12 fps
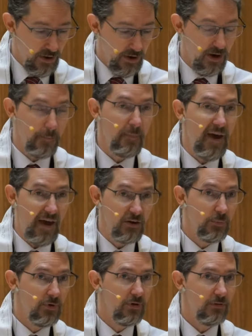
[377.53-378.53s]
are
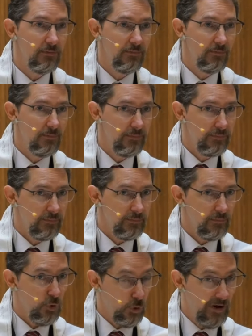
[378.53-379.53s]
compatible
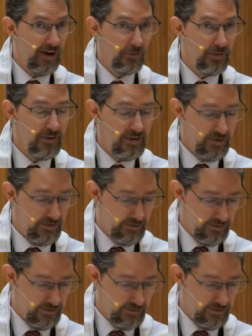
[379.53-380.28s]
or healthy?